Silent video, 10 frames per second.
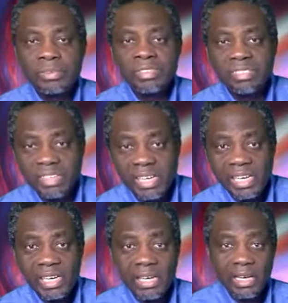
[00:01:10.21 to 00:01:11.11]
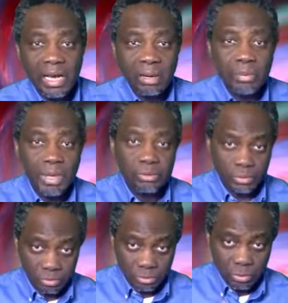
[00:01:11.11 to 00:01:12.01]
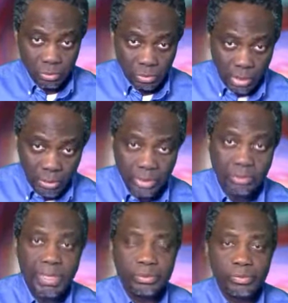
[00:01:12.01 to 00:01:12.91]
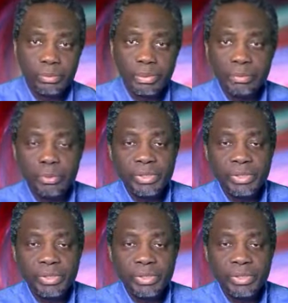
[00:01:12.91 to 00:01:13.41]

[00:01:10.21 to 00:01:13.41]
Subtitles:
say about another part of the Bible?